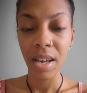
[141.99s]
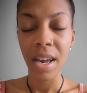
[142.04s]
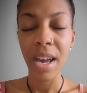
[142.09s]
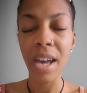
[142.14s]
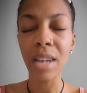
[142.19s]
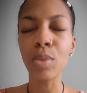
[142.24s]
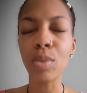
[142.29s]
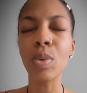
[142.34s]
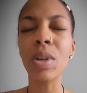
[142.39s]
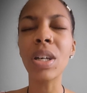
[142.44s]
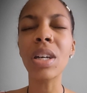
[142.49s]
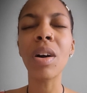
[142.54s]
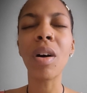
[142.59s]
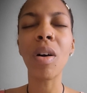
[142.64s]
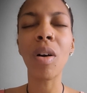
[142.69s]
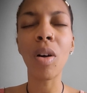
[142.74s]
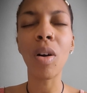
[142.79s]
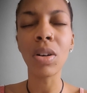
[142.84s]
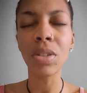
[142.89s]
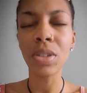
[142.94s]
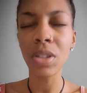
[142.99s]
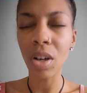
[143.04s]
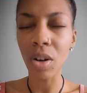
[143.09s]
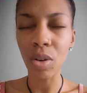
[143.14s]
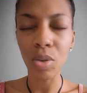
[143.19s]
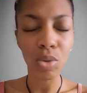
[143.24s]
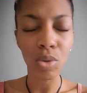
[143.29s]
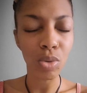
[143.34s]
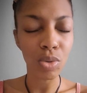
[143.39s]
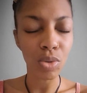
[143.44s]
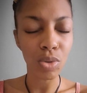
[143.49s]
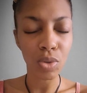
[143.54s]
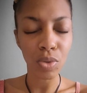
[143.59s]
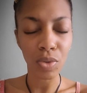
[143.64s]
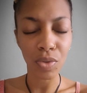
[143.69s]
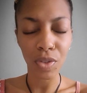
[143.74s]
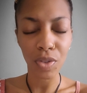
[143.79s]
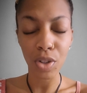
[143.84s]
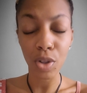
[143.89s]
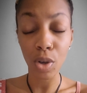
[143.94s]
And we all know
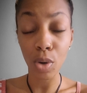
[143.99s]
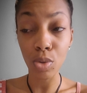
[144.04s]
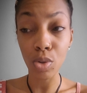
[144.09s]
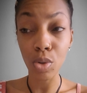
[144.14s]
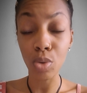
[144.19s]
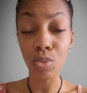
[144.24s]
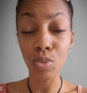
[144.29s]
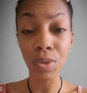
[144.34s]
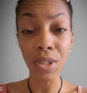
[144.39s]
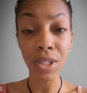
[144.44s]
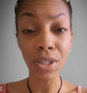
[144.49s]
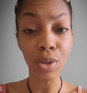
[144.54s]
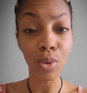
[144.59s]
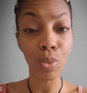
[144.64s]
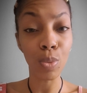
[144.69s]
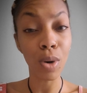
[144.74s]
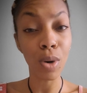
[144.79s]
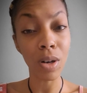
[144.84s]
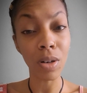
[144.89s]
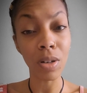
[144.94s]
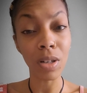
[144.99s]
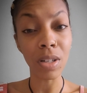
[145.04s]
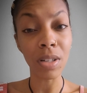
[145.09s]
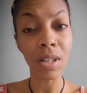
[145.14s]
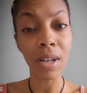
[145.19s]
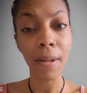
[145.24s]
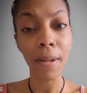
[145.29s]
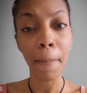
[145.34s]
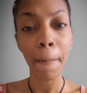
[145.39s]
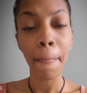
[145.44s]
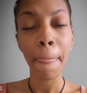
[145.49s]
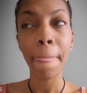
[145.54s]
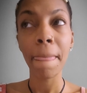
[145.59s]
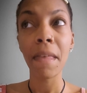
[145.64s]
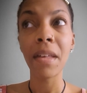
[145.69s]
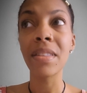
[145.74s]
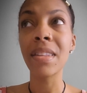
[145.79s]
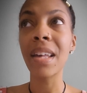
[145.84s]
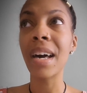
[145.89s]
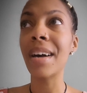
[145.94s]
for those who read your word
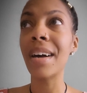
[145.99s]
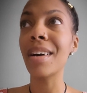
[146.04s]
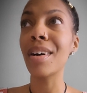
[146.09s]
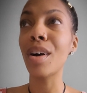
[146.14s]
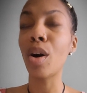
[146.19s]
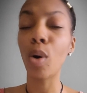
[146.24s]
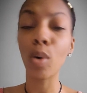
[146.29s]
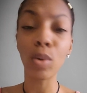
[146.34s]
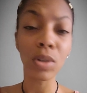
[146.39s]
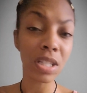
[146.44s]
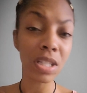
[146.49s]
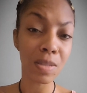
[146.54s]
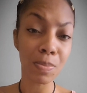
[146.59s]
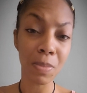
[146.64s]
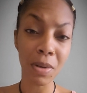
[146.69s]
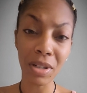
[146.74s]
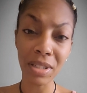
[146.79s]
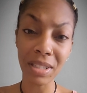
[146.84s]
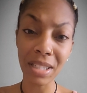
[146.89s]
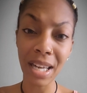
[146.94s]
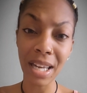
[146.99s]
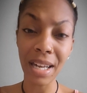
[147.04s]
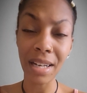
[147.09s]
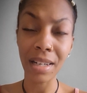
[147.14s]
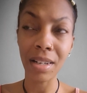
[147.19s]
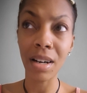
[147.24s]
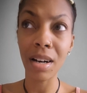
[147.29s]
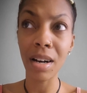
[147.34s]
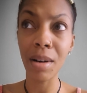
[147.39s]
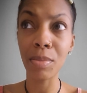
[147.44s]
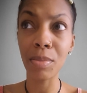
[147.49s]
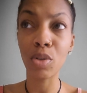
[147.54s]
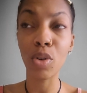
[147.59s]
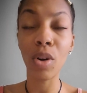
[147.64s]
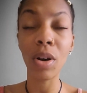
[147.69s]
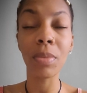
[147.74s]
that Holy Spirit can't come.